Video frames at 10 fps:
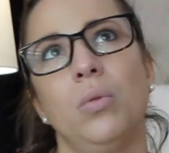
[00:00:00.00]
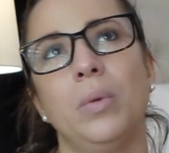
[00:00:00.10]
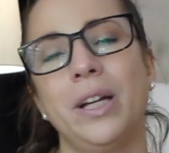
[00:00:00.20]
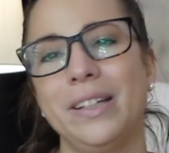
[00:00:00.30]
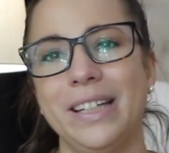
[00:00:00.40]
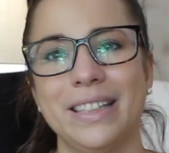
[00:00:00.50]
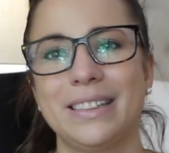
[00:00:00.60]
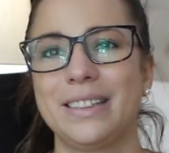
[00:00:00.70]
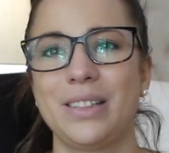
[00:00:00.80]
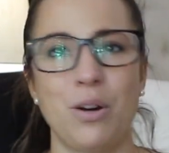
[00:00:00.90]
really
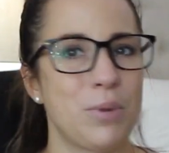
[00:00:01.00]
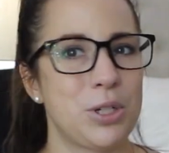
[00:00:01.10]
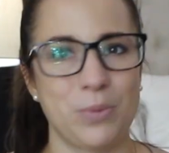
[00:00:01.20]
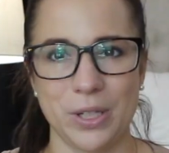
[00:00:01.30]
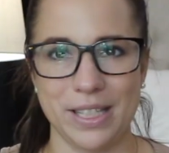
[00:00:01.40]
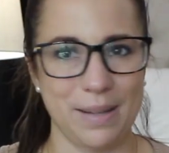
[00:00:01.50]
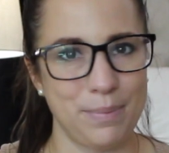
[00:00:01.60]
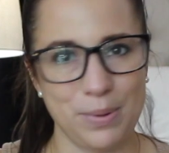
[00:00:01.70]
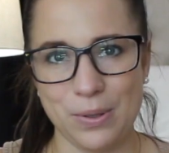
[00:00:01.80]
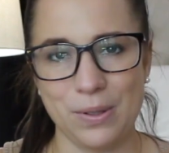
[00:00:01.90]
it's so much more
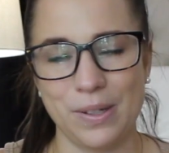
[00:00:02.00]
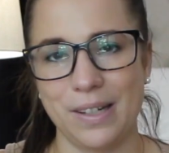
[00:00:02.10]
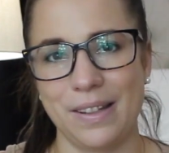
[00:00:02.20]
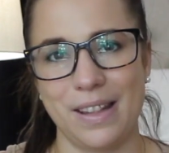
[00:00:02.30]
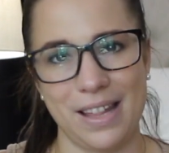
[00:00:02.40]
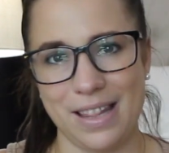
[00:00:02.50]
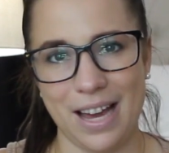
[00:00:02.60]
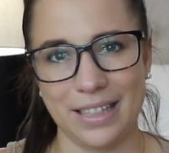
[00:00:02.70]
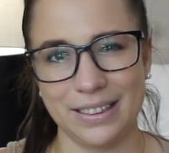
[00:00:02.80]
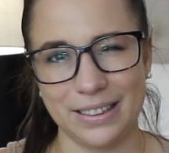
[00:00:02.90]
simple than
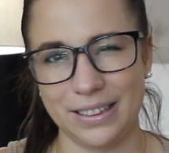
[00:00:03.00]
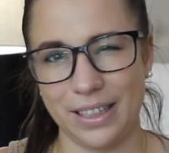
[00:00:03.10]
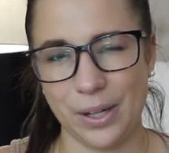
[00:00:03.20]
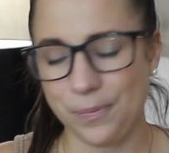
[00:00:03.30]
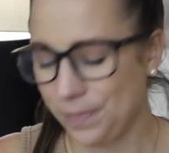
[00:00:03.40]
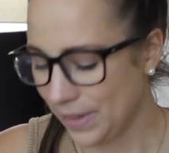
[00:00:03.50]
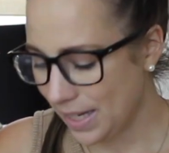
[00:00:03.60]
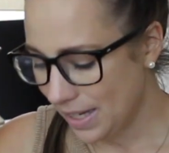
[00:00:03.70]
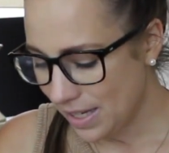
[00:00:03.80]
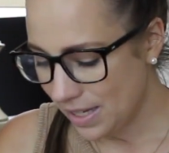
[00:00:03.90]
that, you know?
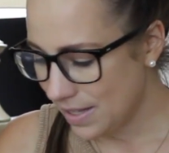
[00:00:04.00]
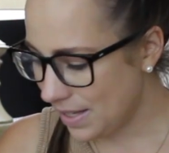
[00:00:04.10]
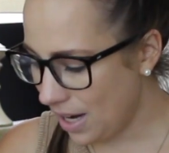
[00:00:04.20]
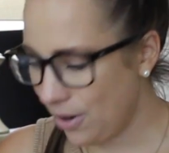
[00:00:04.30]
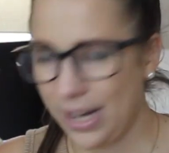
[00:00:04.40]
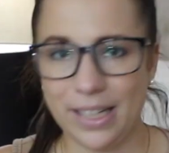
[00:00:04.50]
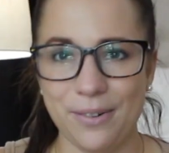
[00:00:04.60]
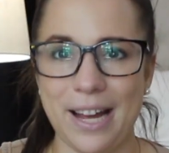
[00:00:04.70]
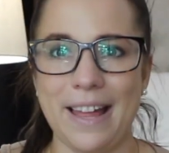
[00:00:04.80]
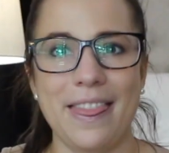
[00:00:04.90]
So
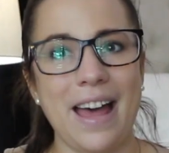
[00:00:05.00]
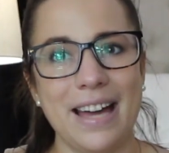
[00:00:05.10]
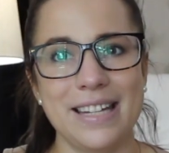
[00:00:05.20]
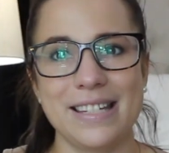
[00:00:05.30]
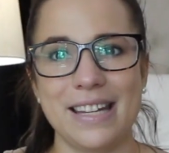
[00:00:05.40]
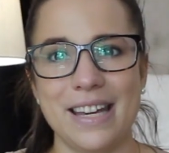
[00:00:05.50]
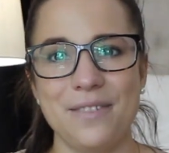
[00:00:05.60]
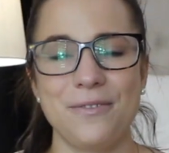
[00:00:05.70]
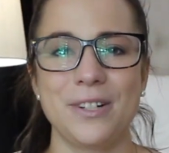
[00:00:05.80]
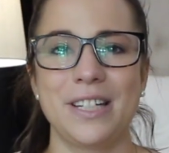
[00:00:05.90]
anyway, that is
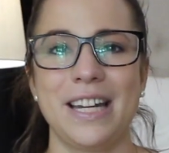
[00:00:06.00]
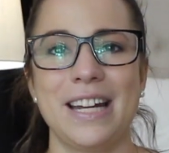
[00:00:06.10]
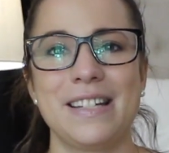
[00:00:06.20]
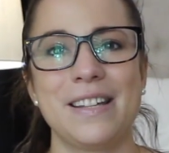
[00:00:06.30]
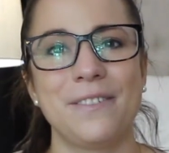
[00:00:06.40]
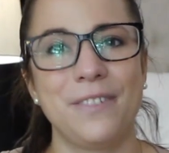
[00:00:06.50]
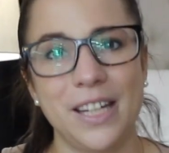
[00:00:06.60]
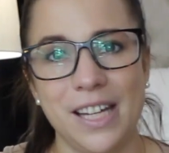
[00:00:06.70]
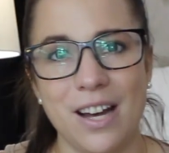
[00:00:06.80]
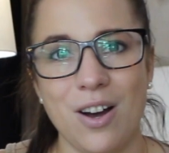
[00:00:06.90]
it for today's
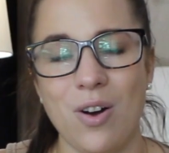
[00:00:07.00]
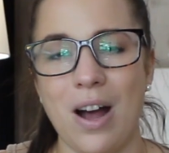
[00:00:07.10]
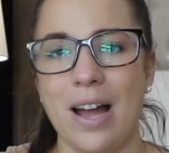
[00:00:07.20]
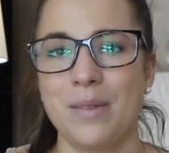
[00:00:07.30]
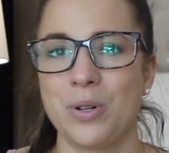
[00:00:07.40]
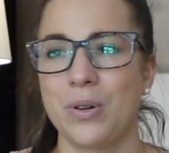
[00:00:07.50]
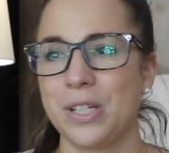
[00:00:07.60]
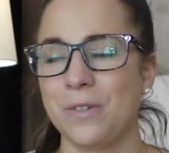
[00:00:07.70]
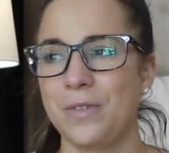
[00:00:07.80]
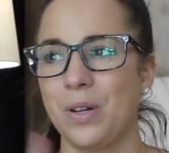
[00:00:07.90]
video. I'm
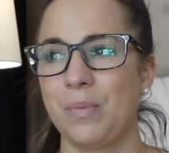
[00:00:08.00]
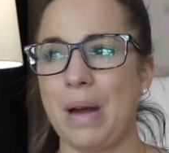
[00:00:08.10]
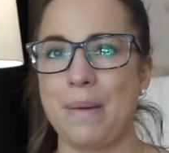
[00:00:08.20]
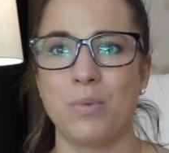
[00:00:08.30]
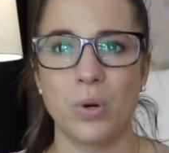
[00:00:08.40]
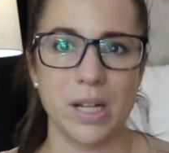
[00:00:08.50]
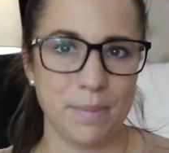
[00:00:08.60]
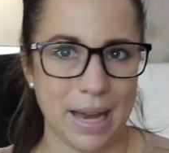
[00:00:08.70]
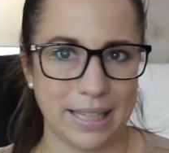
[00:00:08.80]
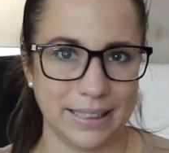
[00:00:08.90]
going to film my
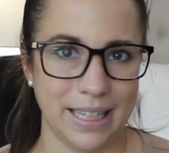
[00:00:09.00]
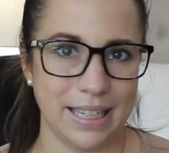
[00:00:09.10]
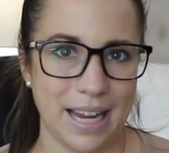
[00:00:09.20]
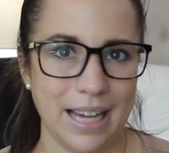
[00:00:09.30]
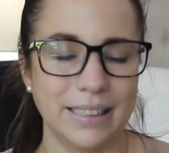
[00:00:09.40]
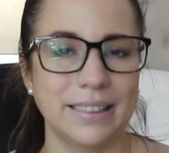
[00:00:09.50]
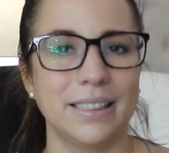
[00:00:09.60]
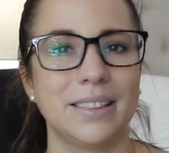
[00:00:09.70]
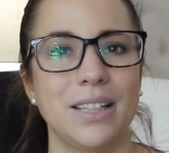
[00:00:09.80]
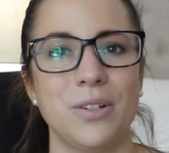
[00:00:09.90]
morning basket
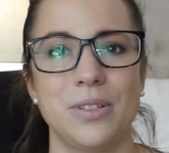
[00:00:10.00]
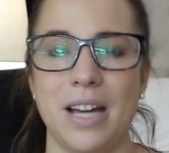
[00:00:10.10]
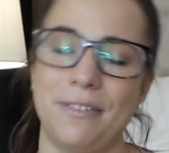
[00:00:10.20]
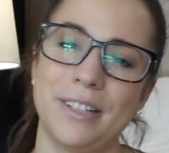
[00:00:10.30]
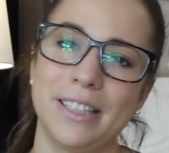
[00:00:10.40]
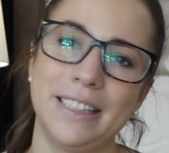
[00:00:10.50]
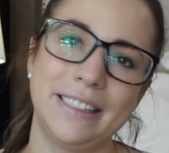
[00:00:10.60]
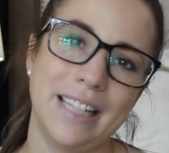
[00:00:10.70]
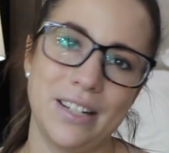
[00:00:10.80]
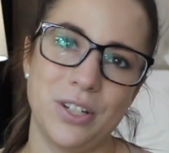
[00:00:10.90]
next, so definitely
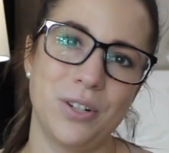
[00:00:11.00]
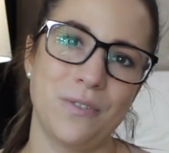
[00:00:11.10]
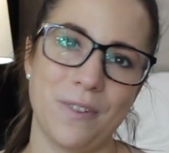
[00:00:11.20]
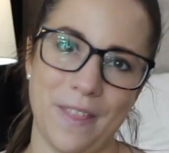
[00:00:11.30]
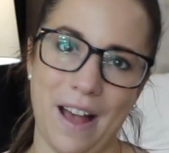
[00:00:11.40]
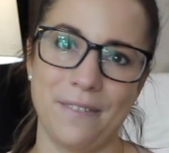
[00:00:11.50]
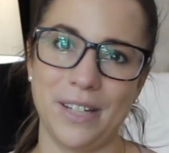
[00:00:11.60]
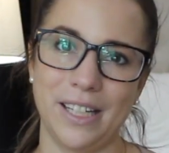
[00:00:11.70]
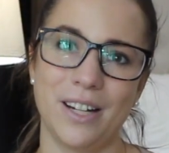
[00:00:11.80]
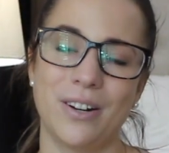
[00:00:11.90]
stay tuned for that
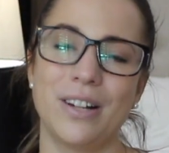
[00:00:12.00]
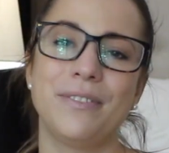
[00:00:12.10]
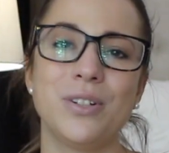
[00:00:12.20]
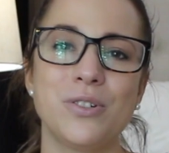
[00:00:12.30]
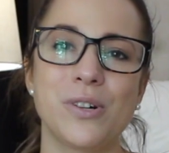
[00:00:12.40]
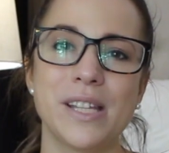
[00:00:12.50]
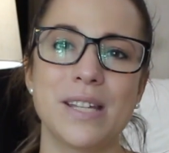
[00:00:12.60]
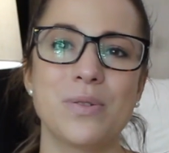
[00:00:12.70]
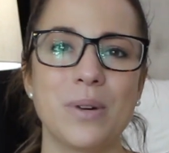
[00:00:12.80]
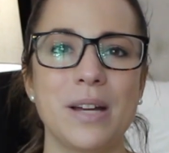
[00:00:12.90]
video. If you enjoyed
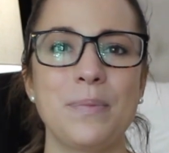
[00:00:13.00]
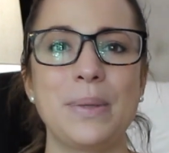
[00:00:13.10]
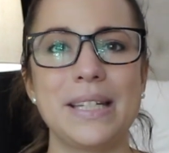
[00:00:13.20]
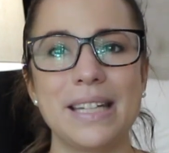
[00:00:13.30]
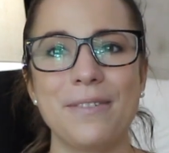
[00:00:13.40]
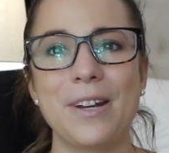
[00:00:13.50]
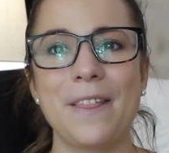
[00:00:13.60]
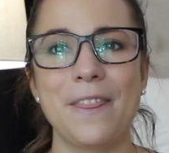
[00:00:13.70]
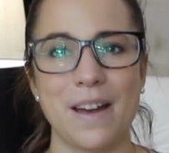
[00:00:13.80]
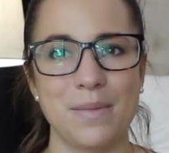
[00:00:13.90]
this one, please give it
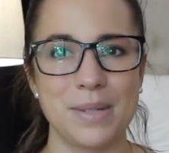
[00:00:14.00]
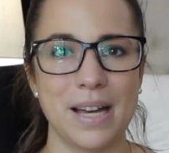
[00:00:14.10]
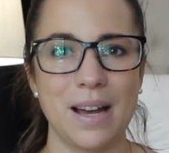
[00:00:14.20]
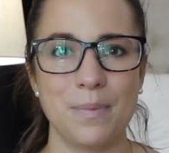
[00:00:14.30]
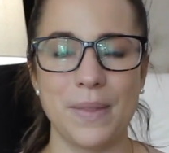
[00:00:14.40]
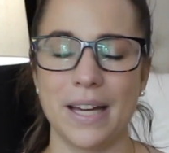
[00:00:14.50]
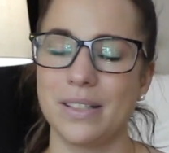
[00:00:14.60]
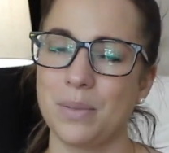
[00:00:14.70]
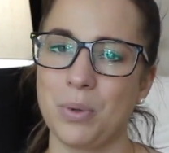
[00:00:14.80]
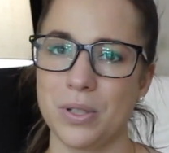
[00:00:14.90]
a thumbs up.
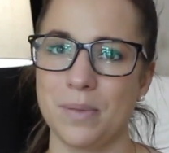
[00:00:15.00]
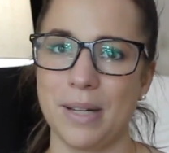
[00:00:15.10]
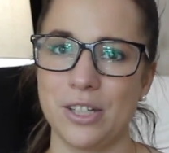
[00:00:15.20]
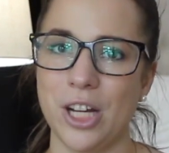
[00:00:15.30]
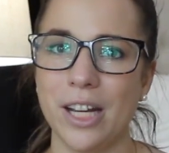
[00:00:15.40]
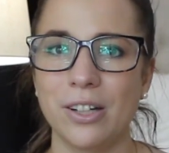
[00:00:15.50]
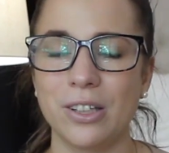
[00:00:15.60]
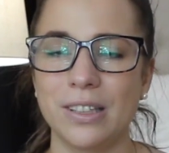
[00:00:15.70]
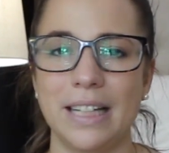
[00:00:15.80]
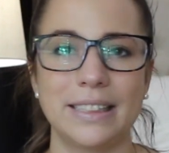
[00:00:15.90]
That supports my
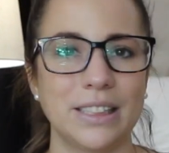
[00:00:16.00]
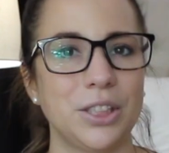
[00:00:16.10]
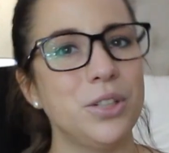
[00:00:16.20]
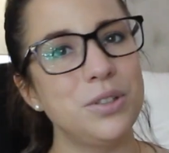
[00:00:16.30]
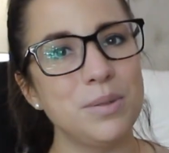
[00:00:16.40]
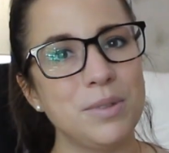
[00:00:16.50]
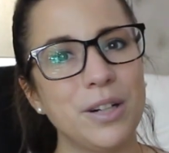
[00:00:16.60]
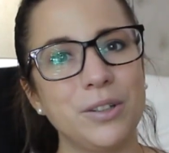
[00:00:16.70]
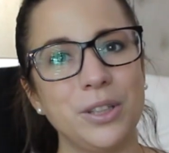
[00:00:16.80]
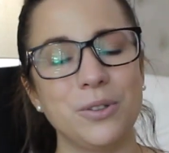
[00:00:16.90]
channel, lets YouTube
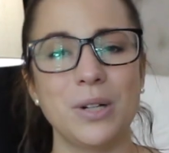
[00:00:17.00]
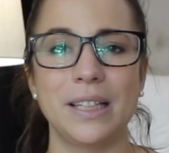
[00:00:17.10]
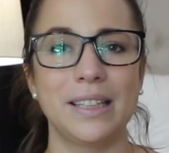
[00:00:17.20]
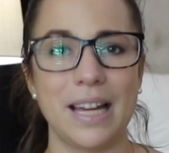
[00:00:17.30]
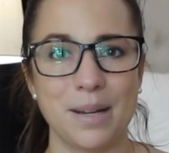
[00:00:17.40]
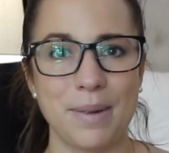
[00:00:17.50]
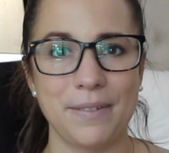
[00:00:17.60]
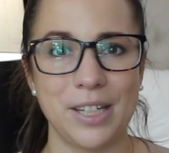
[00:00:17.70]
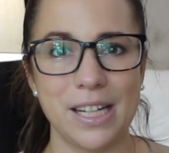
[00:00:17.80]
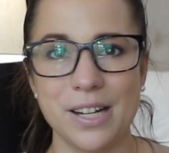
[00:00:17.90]
know you like
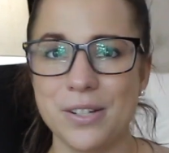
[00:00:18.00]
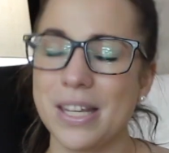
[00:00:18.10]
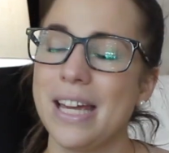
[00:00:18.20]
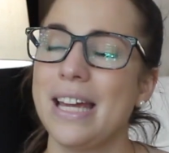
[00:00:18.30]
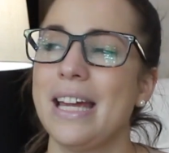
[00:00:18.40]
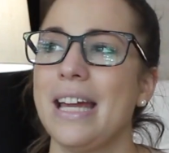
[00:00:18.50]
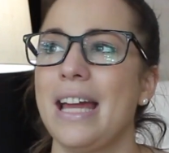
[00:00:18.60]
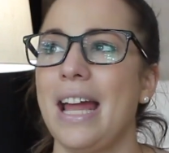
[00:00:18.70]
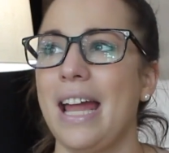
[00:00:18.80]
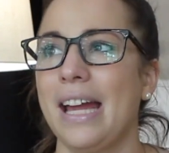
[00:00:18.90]
my videos.
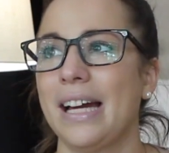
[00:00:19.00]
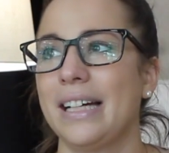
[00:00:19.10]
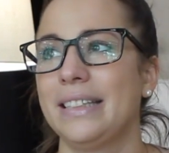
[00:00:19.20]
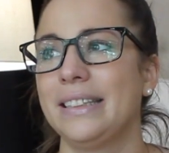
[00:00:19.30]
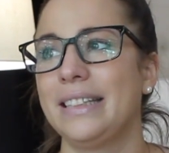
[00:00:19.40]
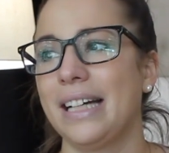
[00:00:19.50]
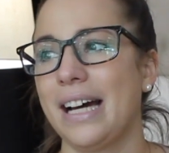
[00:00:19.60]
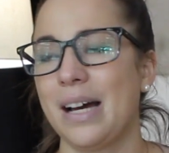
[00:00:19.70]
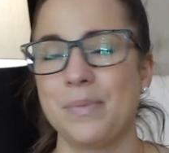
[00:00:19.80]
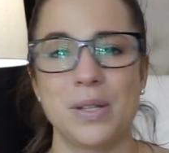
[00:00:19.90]

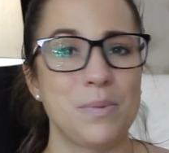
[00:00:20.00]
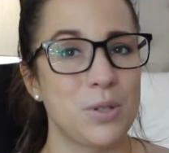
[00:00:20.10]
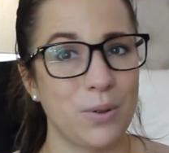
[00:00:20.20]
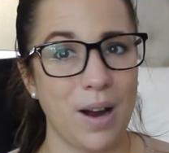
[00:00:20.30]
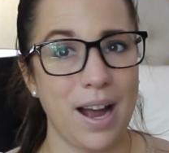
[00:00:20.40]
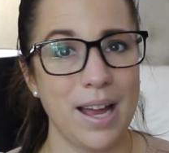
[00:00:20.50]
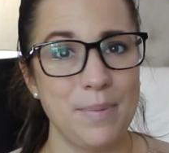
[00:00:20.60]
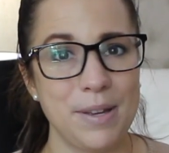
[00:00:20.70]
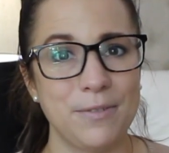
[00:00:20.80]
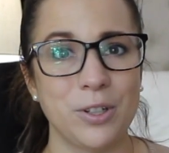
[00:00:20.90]
And
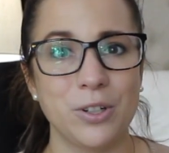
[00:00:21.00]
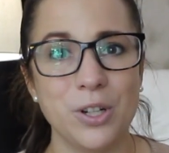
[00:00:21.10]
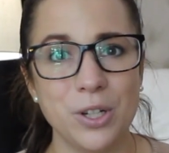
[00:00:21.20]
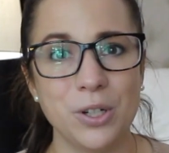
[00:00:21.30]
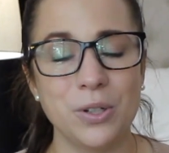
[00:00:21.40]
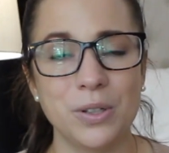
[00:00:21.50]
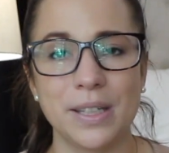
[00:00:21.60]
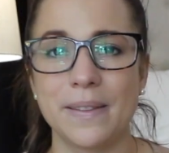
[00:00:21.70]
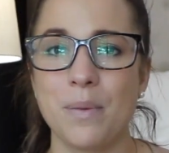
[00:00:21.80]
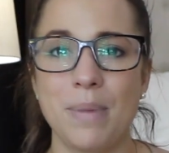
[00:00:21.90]
subscribe if you're new,
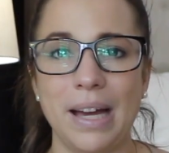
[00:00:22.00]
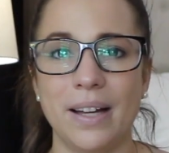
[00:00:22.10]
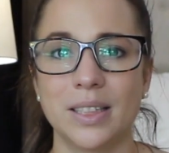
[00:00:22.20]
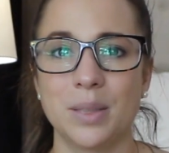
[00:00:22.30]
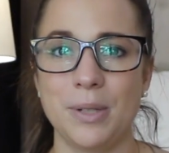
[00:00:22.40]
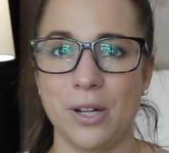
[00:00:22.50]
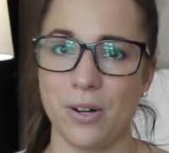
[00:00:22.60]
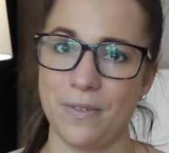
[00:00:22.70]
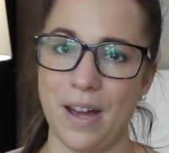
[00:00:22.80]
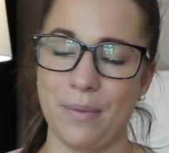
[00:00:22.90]
click the bell to be
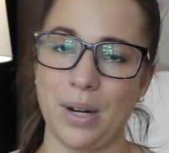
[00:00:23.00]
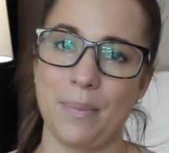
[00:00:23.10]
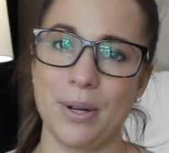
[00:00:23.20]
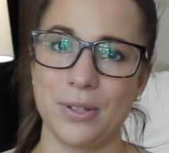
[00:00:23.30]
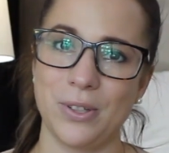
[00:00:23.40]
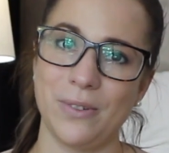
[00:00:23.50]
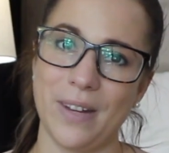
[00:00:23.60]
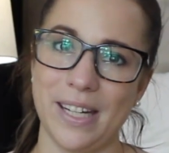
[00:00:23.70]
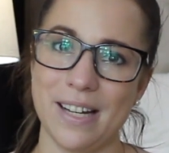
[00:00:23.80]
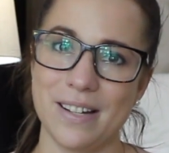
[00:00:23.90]
notified when I post new
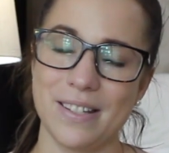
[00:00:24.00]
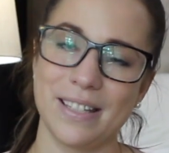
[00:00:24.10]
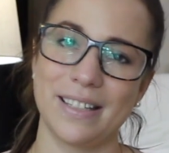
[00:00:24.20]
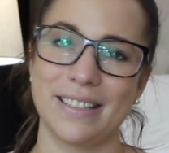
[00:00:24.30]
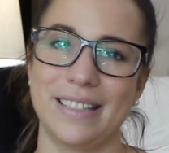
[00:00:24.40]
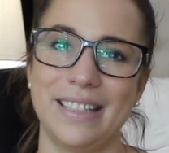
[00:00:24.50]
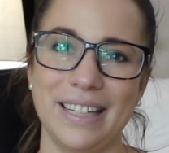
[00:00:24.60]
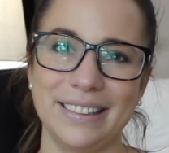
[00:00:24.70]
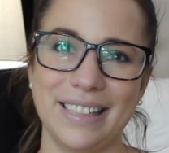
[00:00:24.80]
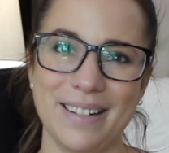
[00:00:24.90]
videos. I'll see you
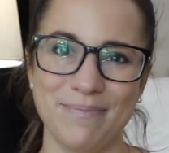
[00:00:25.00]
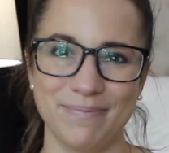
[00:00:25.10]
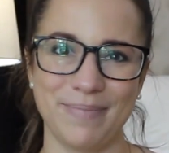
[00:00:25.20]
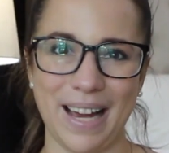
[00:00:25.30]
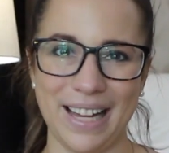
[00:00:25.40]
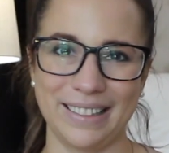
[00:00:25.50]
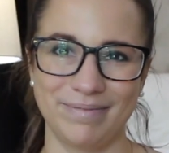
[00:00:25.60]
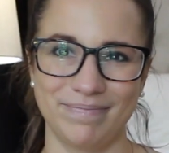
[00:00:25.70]
next time. Bye.